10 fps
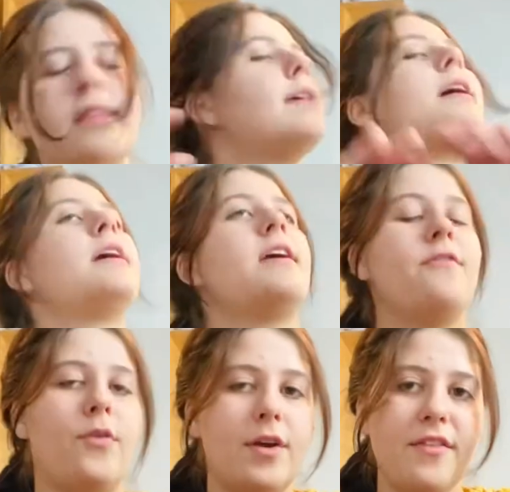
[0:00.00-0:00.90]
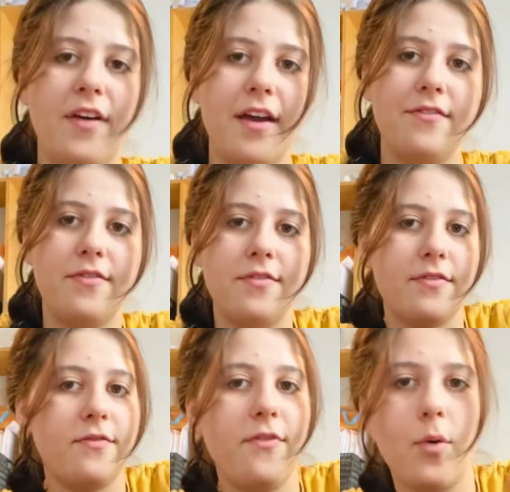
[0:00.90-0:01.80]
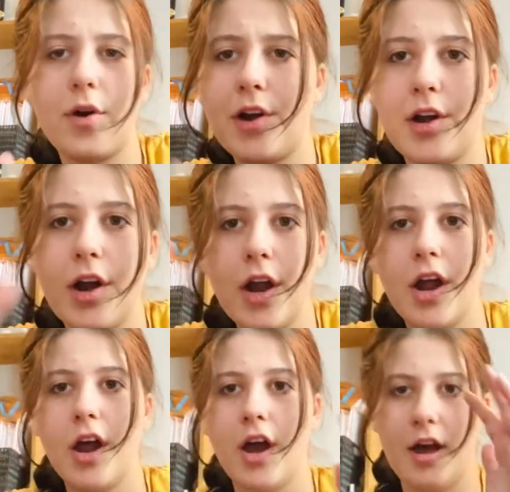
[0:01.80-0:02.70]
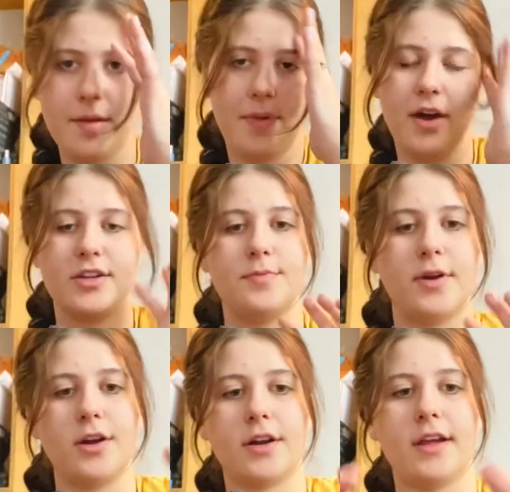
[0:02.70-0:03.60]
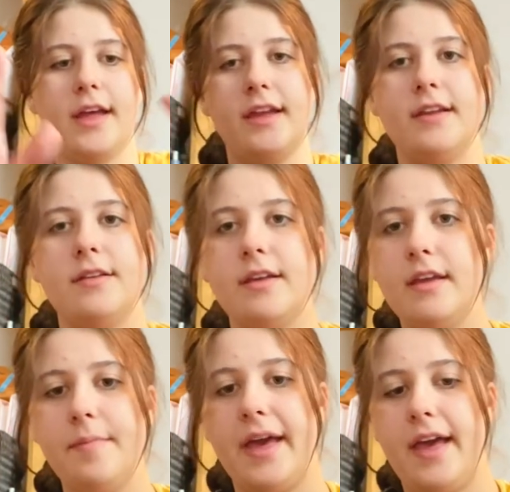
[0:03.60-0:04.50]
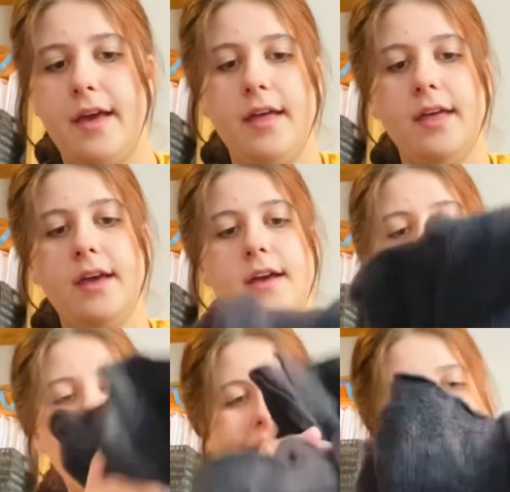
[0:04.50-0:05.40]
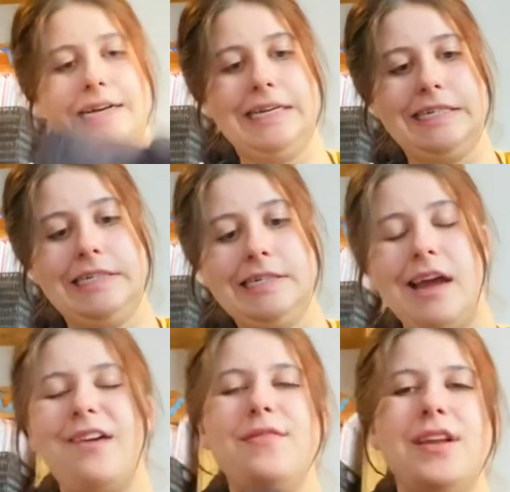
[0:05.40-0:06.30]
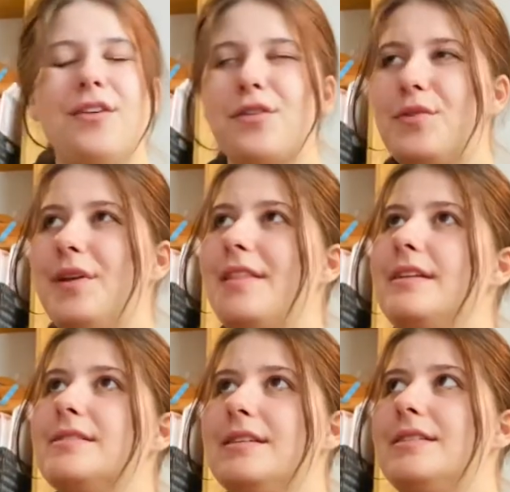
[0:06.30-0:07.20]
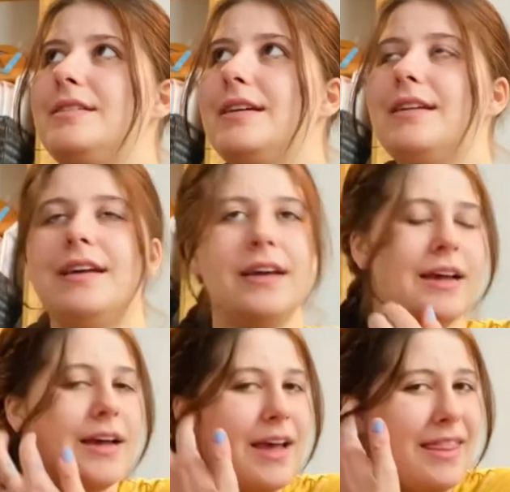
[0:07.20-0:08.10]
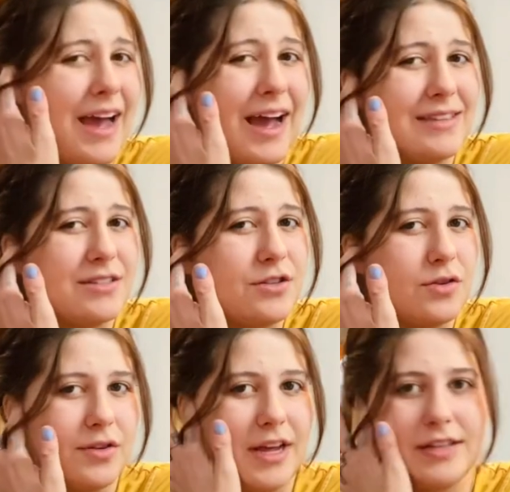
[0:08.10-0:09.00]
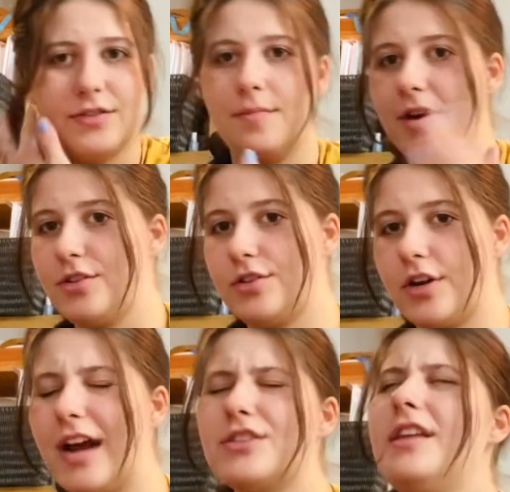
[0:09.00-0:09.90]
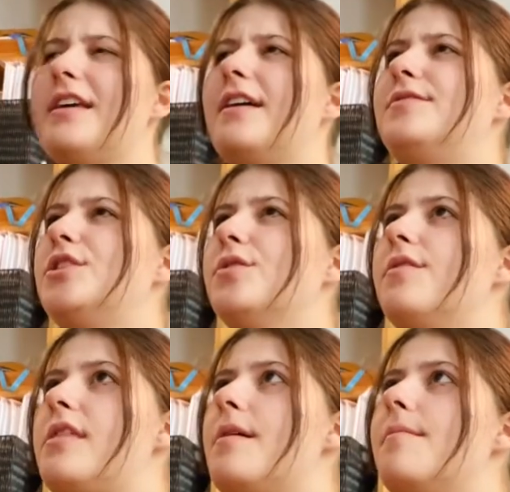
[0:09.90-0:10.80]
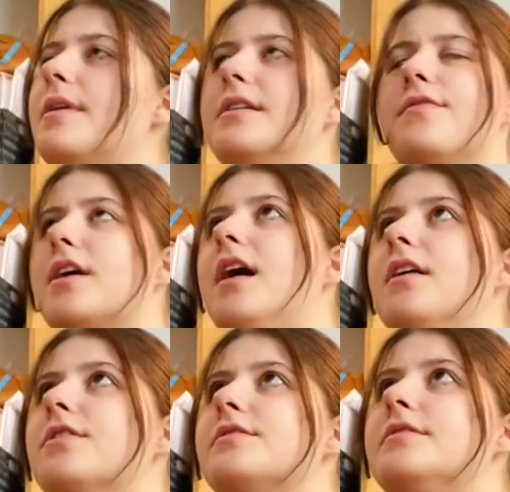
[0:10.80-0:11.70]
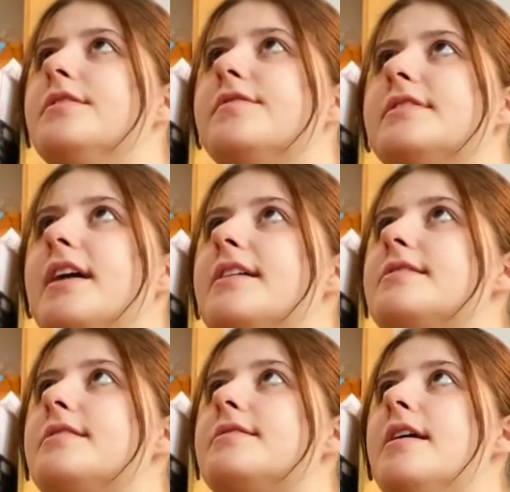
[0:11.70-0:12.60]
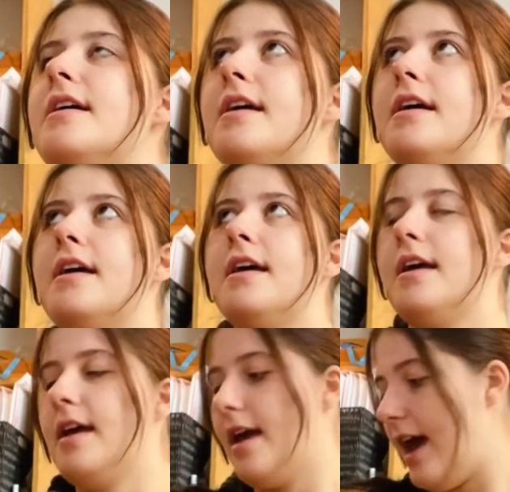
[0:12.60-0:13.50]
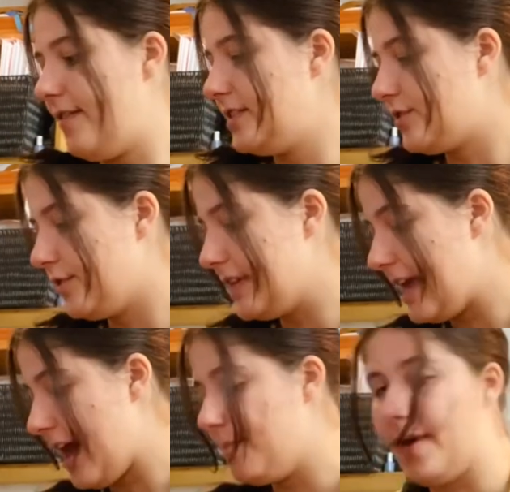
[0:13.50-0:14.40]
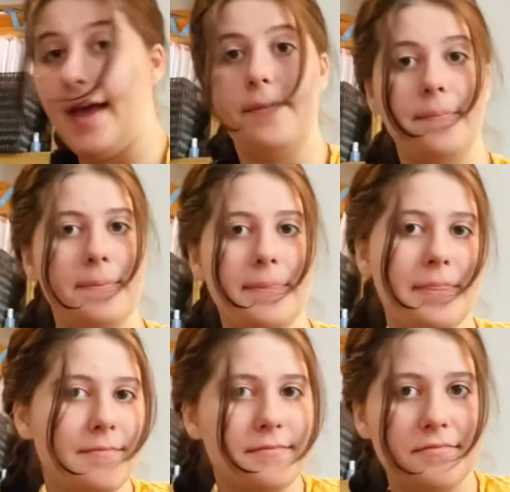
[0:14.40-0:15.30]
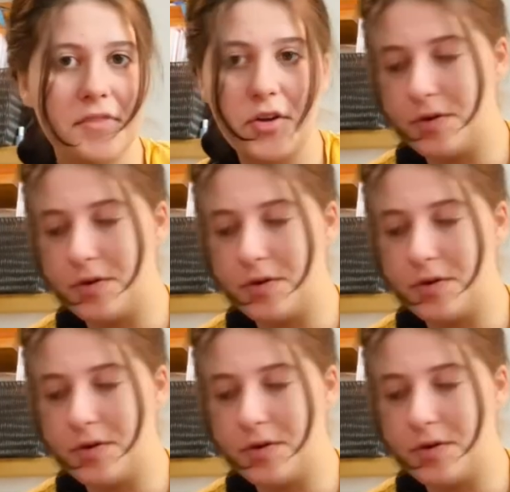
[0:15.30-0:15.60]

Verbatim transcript: I think I can get forty-five for on Poshmark and eBay. Uh, I have another one of these listed that hasn't sold yet, so I'm not sure. Actually, I think I have two of them in different colors and different sizes. Haven't sold yet, but who